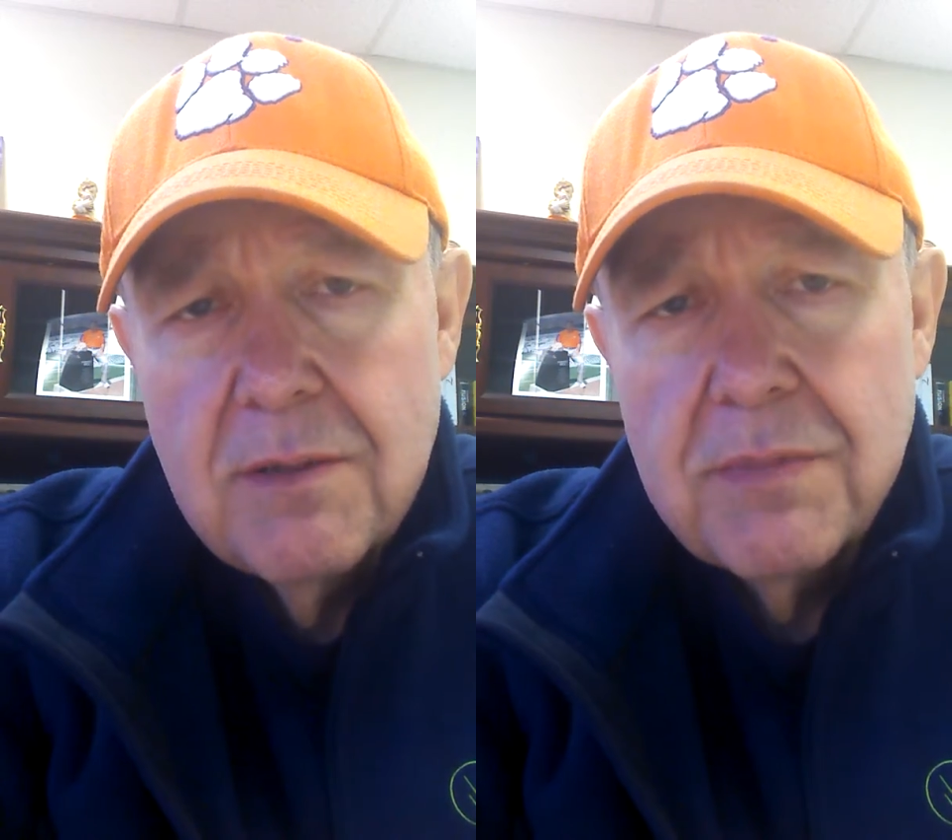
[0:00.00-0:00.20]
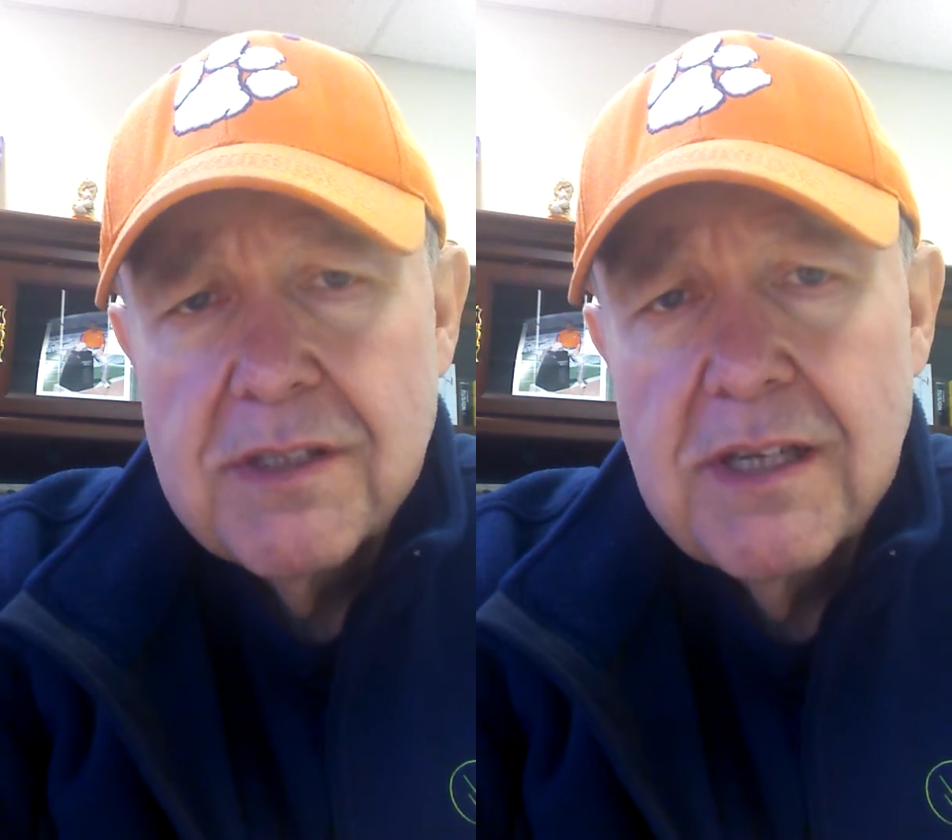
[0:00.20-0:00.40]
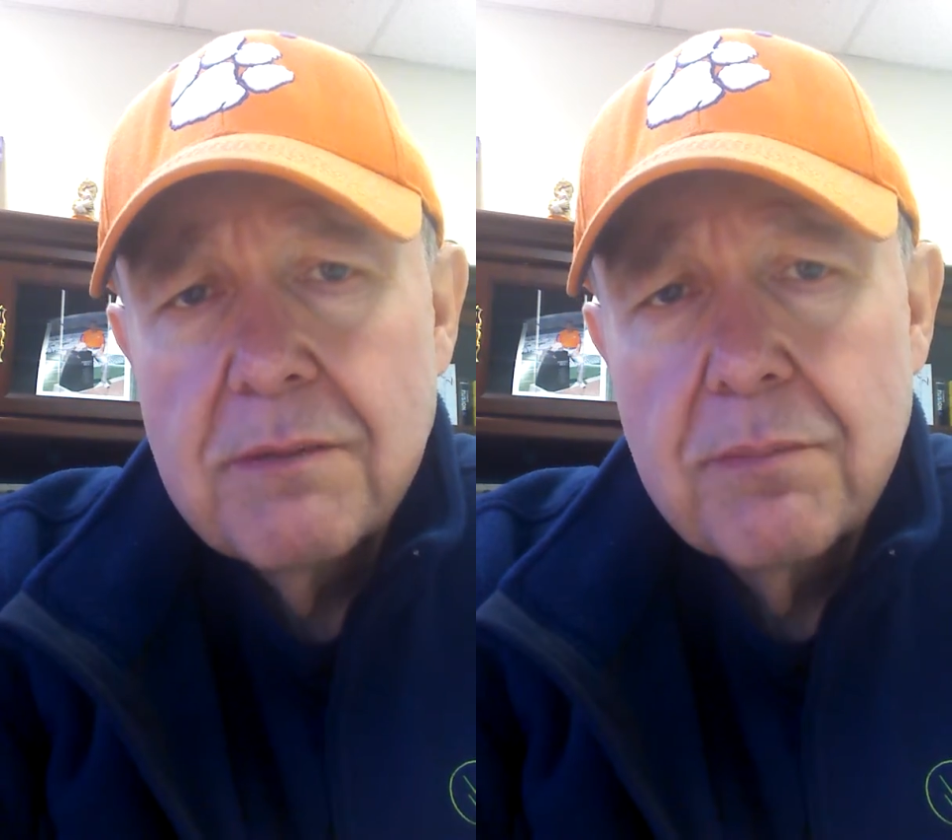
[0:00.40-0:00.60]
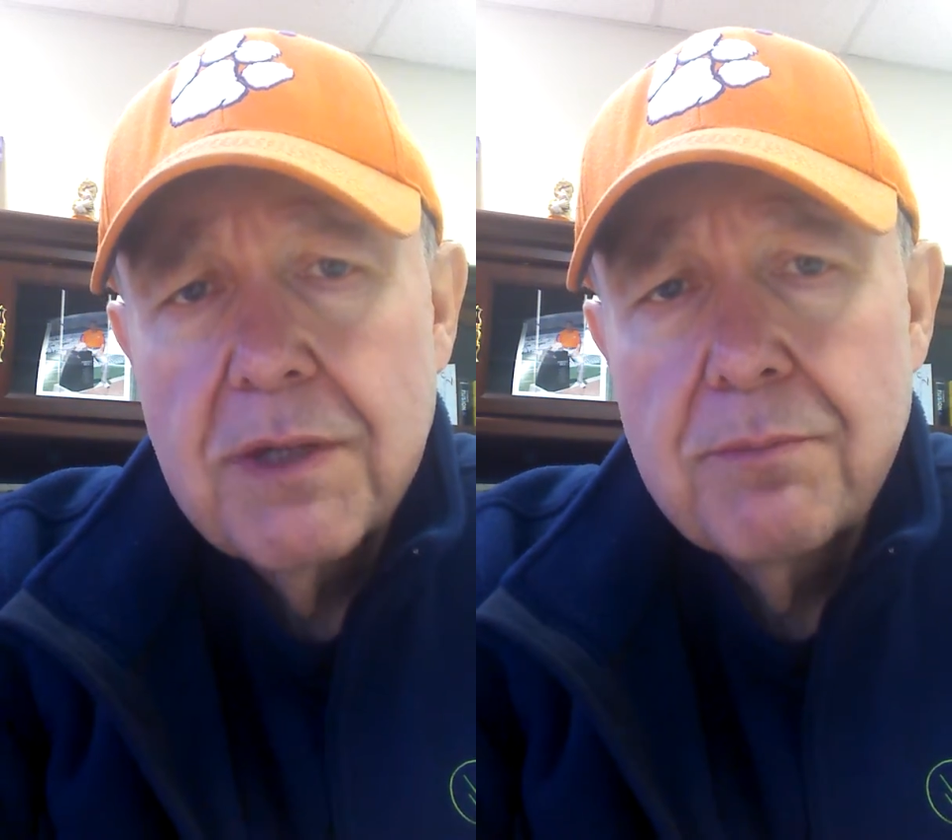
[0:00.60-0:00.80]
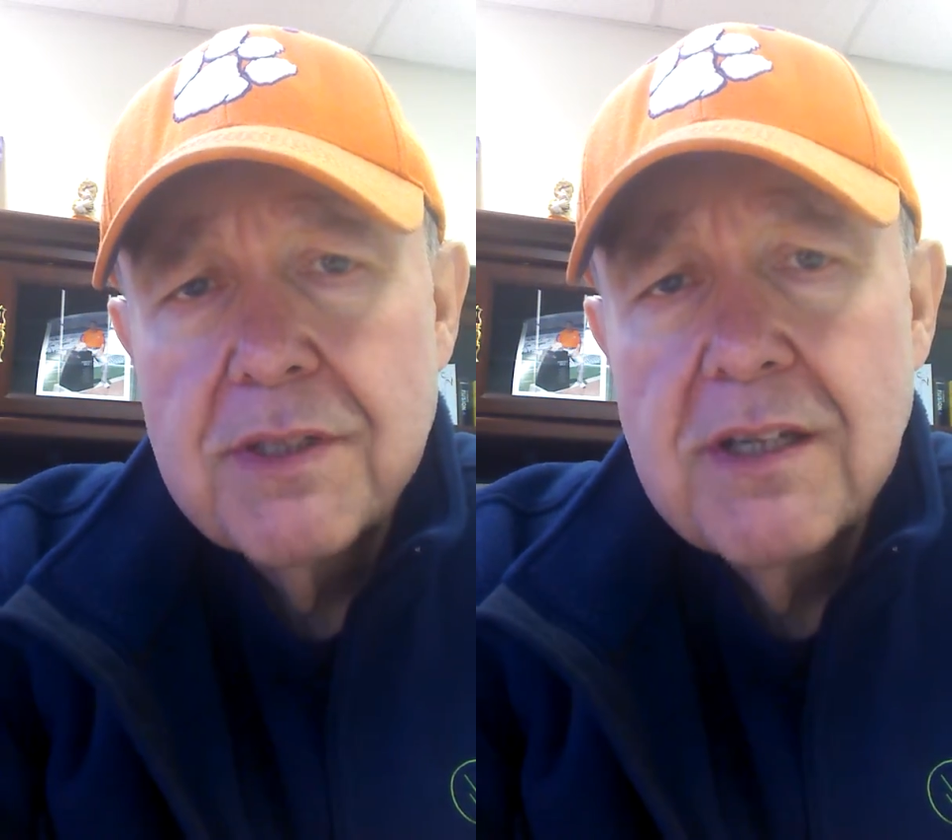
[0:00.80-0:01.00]
but
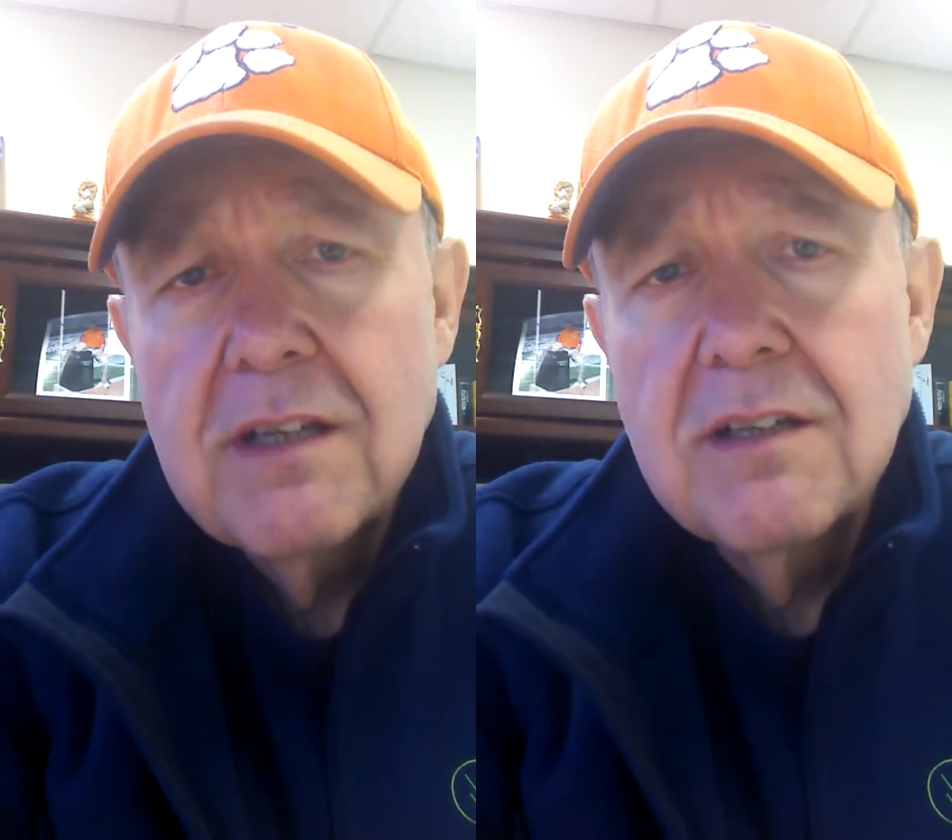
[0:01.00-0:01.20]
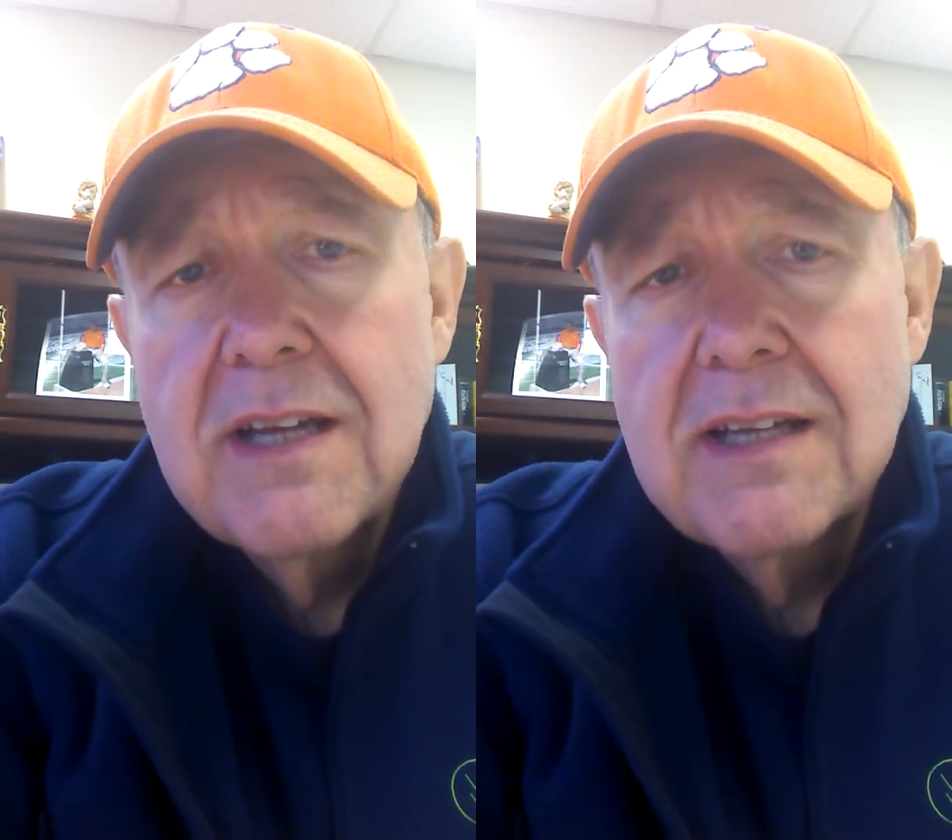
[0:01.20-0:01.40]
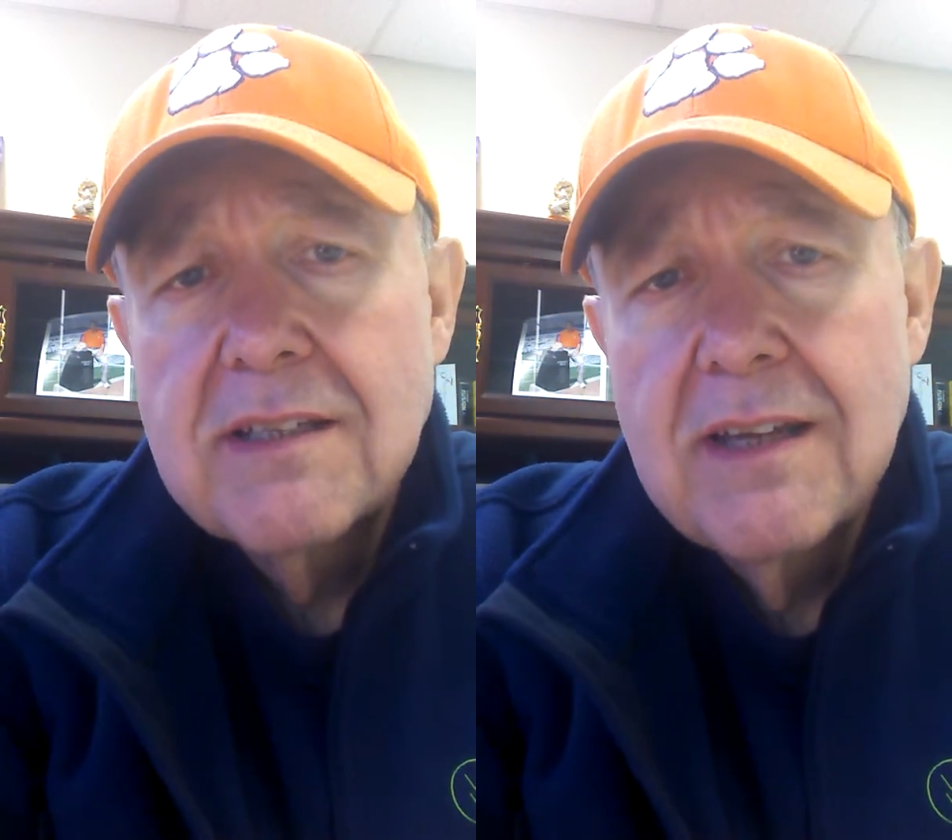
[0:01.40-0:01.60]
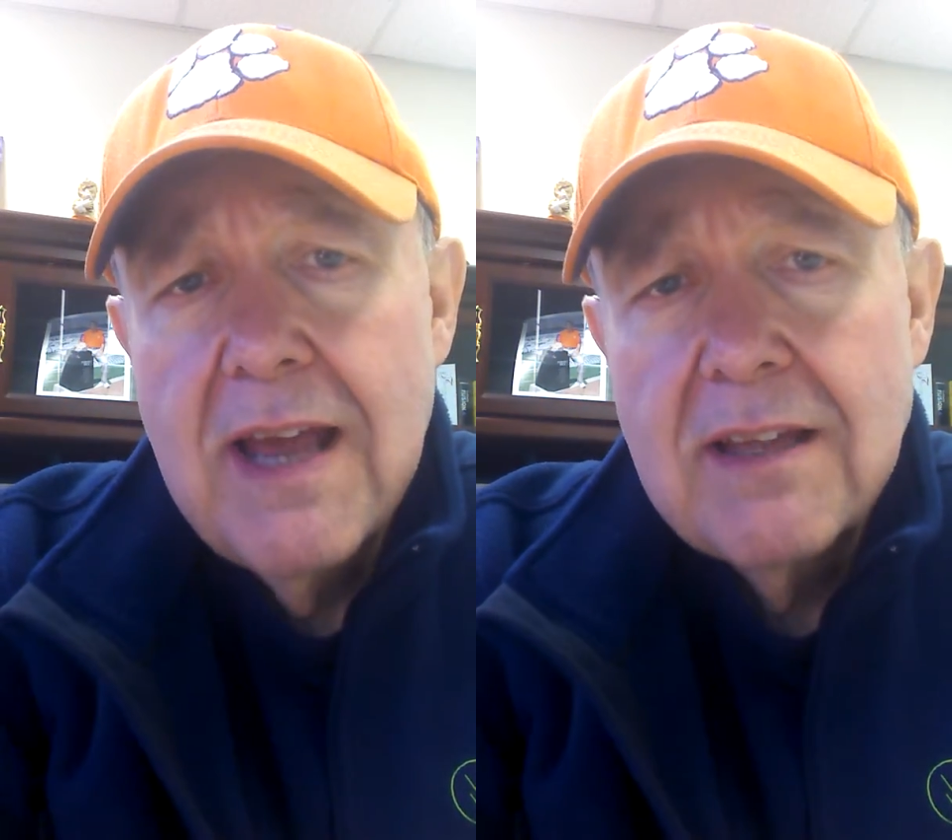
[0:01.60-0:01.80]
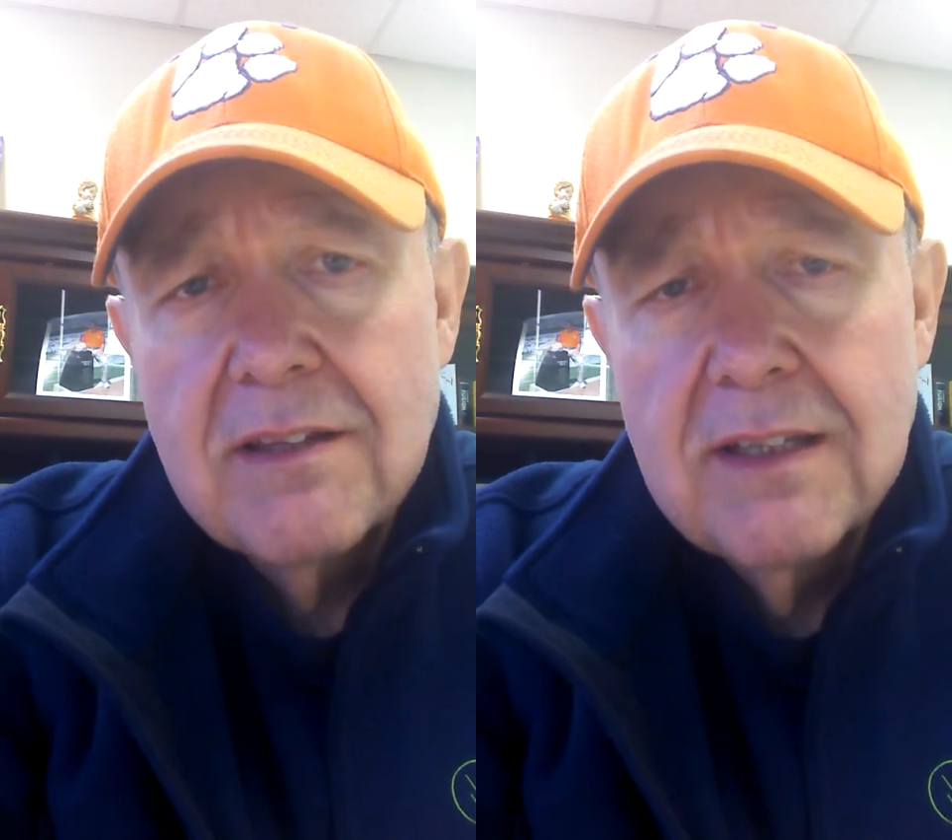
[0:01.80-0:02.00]
particularly as an
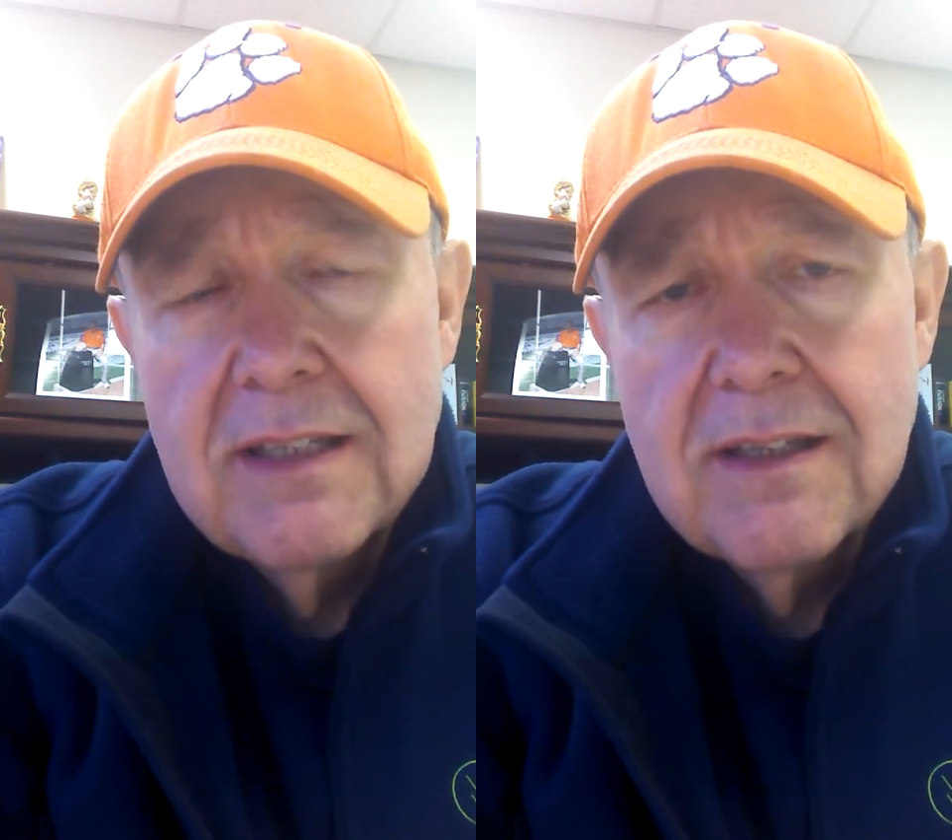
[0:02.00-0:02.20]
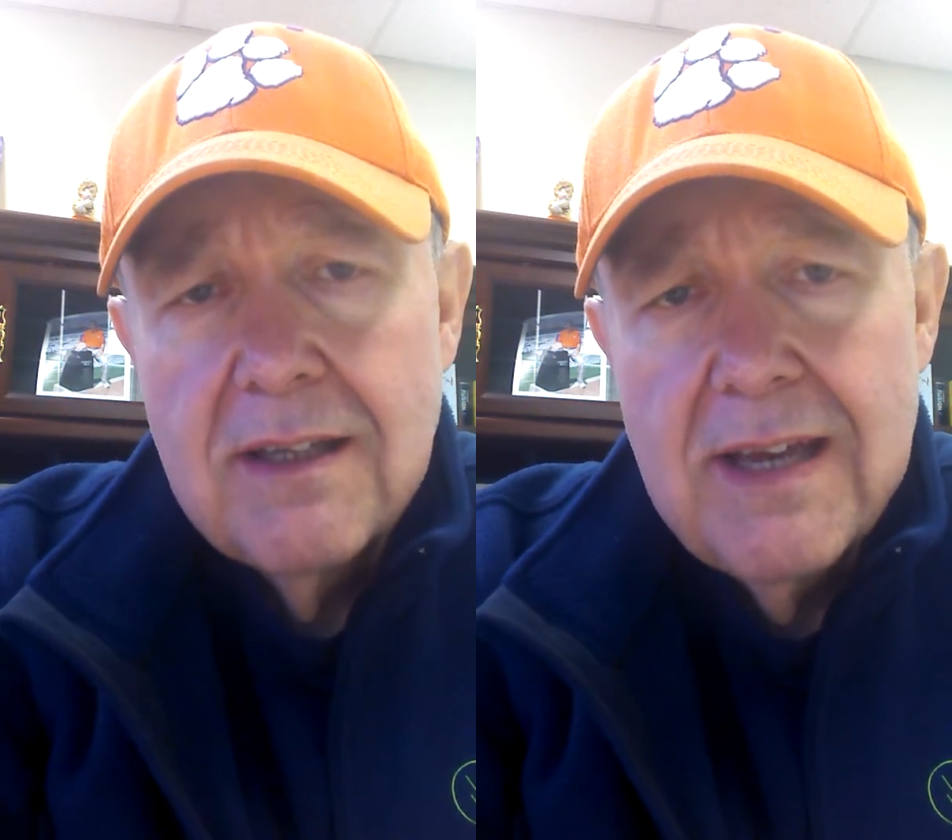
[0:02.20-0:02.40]
athlete,